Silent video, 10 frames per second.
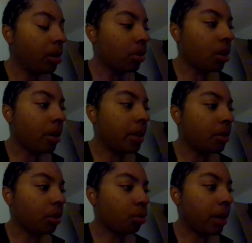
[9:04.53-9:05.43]

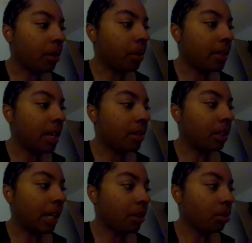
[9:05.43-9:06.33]
Taurians are tranquil. It takes
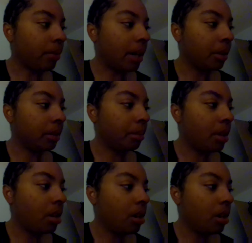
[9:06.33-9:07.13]
a lot to rile them.